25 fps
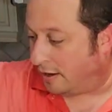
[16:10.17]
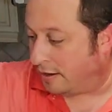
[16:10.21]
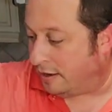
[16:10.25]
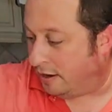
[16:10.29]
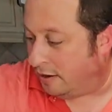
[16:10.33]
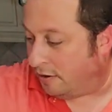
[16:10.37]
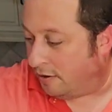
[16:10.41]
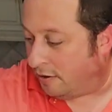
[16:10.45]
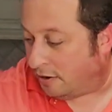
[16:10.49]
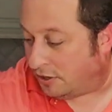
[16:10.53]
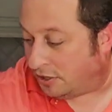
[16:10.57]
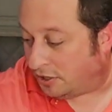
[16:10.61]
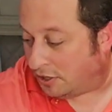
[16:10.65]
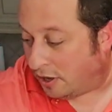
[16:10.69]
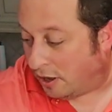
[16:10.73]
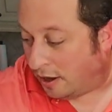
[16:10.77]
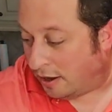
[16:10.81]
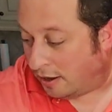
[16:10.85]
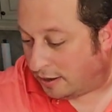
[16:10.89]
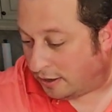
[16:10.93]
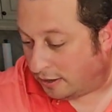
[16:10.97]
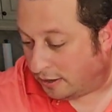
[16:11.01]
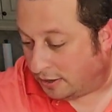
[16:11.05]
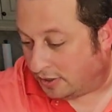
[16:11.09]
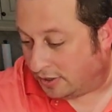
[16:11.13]
here. Our stock
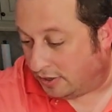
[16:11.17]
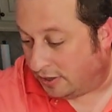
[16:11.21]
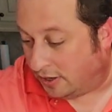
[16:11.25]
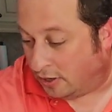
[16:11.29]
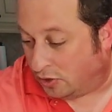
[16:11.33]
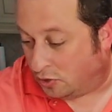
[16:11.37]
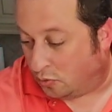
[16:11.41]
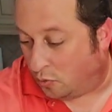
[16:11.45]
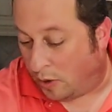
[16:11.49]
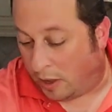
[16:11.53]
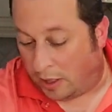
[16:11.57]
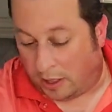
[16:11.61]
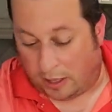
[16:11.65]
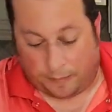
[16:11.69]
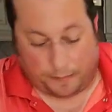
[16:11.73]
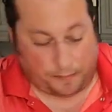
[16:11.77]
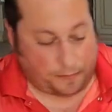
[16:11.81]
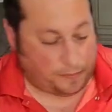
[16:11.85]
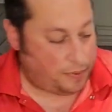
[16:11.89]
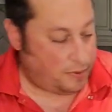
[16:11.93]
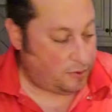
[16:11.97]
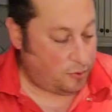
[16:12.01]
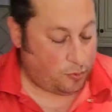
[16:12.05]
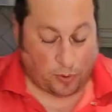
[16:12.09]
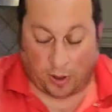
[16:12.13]
is well
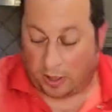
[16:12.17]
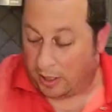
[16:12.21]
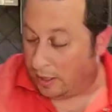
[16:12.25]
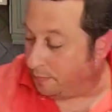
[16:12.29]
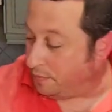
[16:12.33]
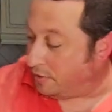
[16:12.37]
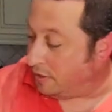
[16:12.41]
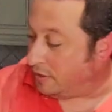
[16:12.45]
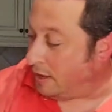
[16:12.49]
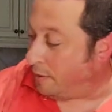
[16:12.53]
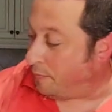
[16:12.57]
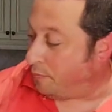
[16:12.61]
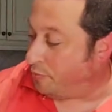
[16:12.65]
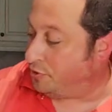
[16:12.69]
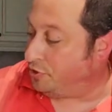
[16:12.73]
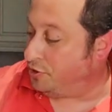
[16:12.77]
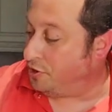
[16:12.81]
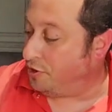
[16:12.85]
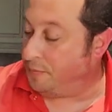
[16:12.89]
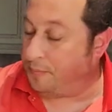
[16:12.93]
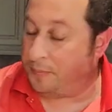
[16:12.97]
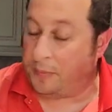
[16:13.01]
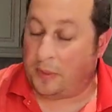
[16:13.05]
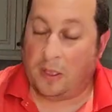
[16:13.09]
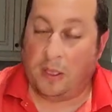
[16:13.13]
up to
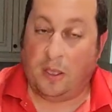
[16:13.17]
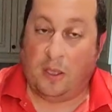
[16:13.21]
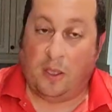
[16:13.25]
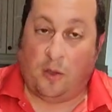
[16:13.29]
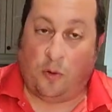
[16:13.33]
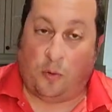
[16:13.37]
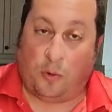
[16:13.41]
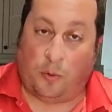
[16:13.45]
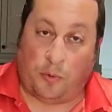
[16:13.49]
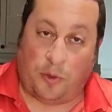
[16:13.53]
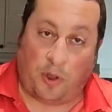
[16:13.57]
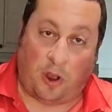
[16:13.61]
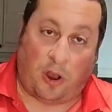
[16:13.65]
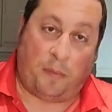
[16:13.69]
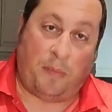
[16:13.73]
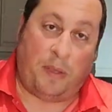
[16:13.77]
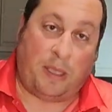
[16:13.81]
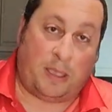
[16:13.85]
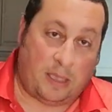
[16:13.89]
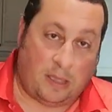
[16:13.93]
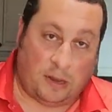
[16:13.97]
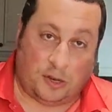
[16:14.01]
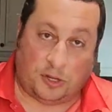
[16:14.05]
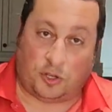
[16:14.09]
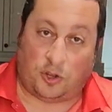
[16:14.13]
temperature. When we are
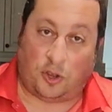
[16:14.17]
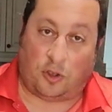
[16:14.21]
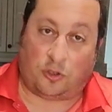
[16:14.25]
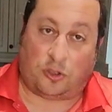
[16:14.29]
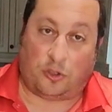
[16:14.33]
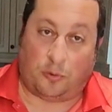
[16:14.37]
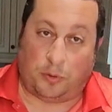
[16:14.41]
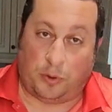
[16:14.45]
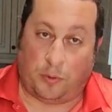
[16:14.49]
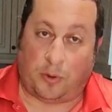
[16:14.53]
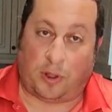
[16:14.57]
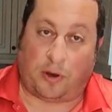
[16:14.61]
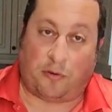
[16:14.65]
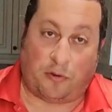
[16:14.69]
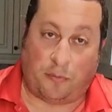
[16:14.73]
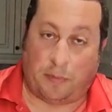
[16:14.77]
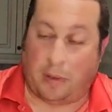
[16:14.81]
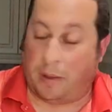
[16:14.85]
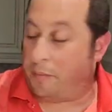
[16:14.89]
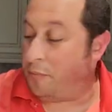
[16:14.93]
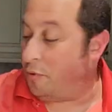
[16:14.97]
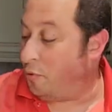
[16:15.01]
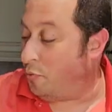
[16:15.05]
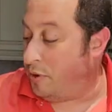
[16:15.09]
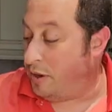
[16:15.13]
making risotto, we want to
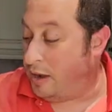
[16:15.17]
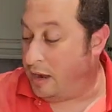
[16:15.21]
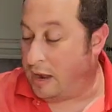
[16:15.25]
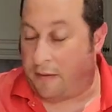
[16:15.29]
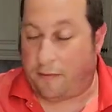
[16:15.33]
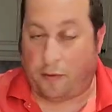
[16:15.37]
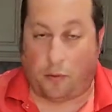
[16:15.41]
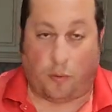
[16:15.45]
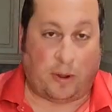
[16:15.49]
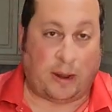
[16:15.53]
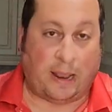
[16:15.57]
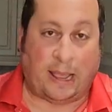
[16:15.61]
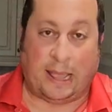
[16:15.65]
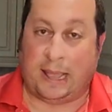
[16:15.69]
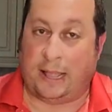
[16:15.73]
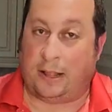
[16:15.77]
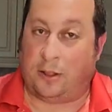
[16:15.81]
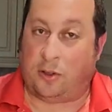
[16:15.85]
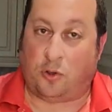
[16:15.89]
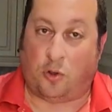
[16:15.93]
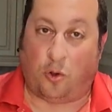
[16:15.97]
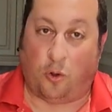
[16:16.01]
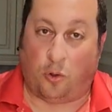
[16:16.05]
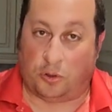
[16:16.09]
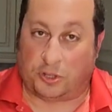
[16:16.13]
remember we never want to add
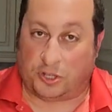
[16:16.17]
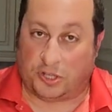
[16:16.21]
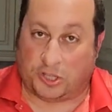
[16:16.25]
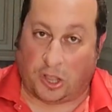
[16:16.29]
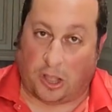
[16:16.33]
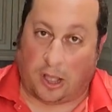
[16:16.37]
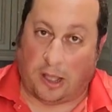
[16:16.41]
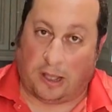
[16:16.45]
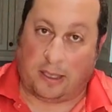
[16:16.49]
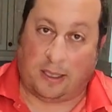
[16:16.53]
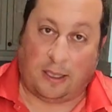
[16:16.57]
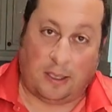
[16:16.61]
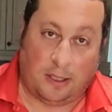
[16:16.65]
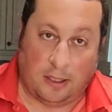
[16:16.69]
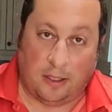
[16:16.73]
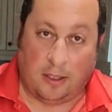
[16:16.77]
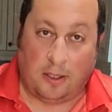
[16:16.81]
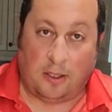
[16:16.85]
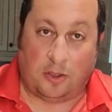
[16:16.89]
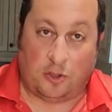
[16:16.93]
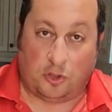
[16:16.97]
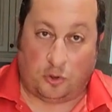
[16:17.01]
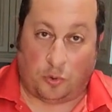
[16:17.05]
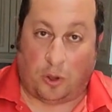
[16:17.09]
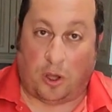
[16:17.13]
cold stock
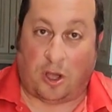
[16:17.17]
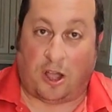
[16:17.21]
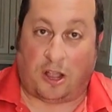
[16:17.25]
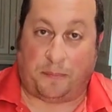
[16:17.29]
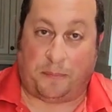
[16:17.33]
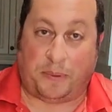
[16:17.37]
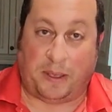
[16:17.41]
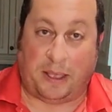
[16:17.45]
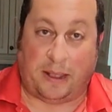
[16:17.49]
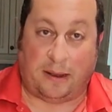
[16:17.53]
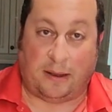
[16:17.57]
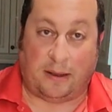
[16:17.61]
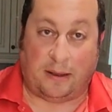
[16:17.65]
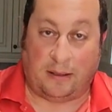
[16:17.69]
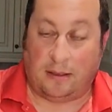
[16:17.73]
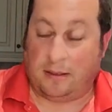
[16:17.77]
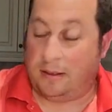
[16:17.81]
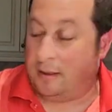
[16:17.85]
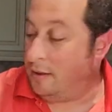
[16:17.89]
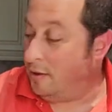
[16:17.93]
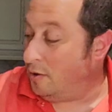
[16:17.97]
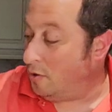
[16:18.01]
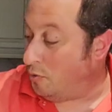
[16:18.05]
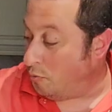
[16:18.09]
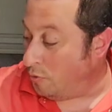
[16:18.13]
to a hot pan.
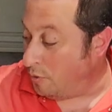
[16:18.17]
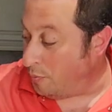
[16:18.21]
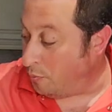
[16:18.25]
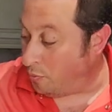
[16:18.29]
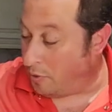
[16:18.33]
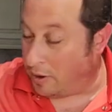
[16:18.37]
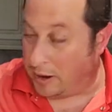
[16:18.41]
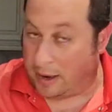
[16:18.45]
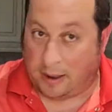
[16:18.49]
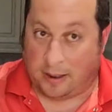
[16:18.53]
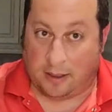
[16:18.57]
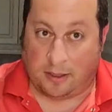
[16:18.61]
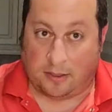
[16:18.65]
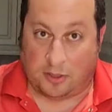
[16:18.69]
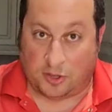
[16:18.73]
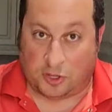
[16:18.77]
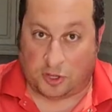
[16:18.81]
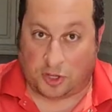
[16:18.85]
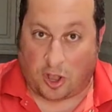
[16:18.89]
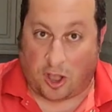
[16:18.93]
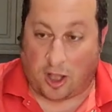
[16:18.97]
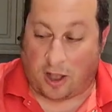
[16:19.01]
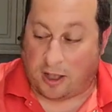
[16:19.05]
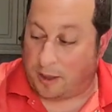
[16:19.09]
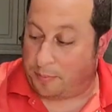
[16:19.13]
We bring the
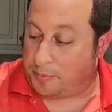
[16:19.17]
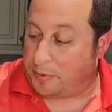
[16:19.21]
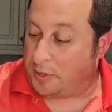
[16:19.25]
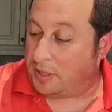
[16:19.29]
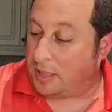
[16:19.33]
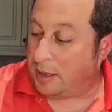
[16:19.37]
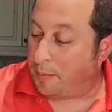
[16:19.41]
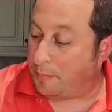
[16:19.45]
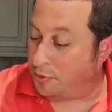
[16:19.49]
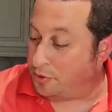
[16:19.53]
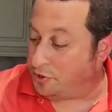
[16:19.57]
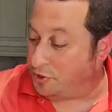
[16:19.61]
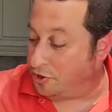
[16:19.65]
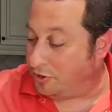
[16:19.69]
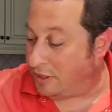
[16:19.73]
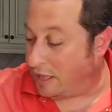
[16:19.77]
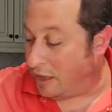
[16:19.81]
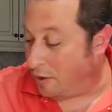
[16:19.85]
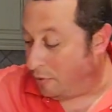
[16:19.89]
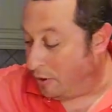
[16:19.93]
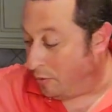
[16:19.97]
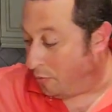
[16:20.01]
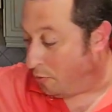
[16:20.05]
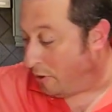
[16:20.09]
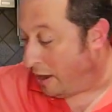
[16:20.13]
stock up to temperature. That
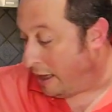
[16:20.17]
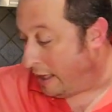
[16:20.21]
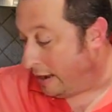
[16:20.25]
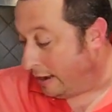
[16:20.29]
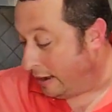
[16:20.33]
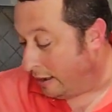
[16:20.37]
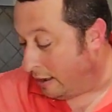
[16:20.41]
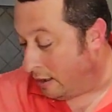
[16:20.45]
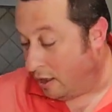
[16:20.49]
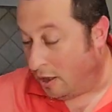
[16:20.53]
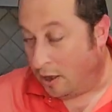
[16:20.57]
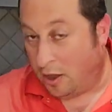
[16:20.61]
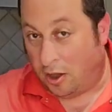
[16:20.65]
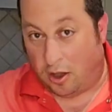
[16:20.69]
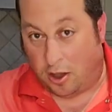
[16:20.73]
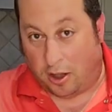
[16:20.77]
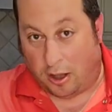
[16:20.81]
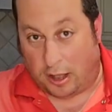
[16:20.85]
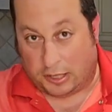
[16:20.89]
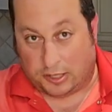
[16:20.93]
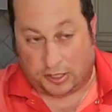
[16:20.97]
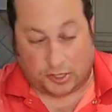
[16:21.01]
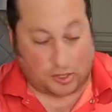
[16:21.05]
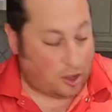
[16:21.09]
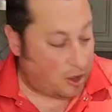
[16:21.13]
way we're adding hot
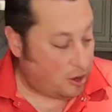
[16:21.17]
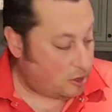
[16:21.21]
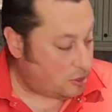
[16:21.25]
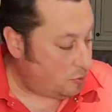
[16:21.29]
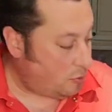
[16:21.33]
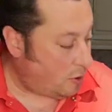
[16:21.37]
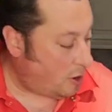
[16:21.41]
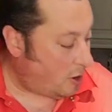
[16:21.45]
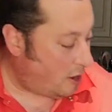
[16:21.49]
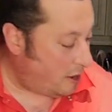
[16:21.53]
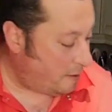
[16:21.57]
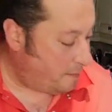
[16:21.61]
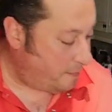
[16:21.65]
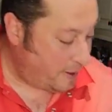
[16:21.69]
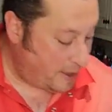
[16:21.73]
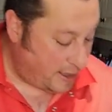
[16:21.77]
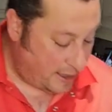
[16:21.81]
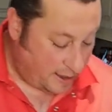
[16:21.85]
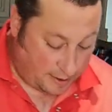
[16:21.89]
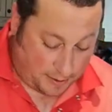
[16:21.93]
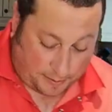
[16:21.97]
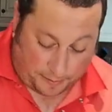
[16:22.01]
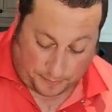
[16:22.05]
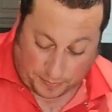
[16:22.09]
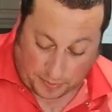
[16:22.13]
stock to a hot
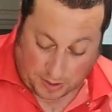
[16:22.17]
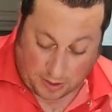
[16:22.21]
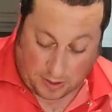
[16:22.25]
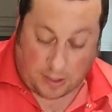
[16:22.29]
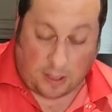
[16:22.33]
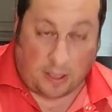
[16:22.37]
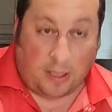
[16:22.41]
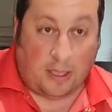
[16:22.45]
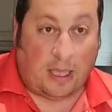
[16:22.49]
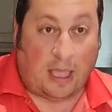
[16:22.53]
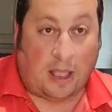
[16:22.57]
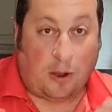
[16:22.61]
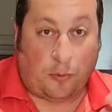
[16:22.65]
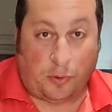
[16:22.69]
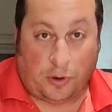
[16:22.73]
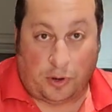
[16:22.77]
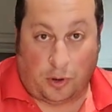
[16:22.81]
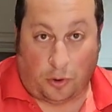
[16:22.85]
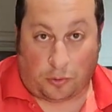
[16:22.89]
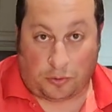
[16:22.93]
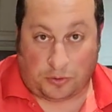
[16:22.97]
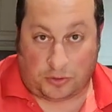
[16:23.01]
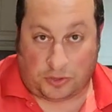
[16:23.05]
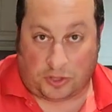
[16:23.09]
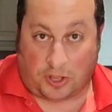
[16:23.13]
pan, and we
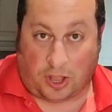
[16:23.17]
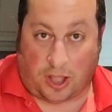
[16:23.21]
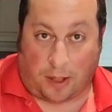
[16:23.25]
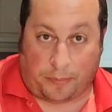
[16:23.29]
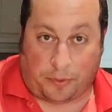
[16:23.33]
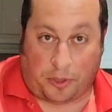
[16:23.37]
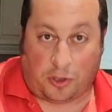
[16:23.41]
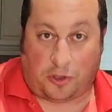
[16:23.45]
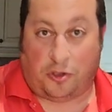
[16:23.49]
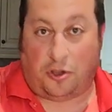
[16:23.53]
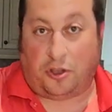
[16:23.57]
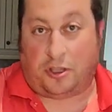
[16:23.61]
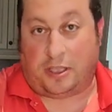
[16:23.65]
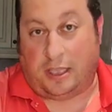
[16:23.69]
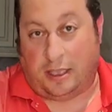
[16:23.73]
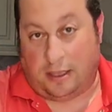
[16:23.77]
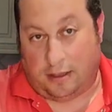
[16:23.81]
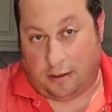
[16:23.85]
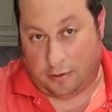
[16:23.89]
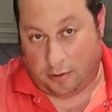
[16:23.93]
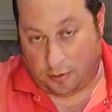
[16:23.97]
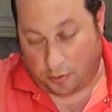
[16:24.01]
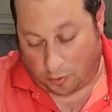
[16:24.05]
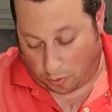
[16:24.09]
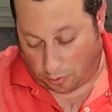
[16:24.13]
don't stop the cooking
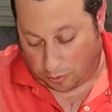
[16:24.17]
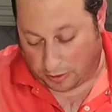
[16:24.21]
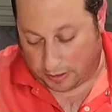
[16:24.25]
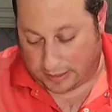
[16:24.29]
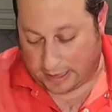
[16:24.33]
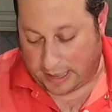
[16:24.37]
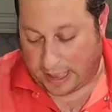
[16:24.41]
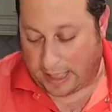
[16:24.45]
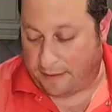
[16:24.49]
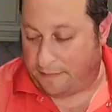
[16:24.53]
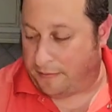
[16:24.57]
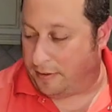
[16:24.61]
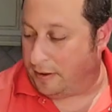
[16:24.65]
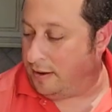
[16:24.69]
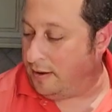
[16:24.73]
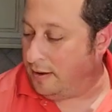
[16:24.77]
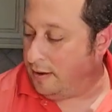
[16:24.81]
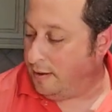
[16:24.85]
only to have it,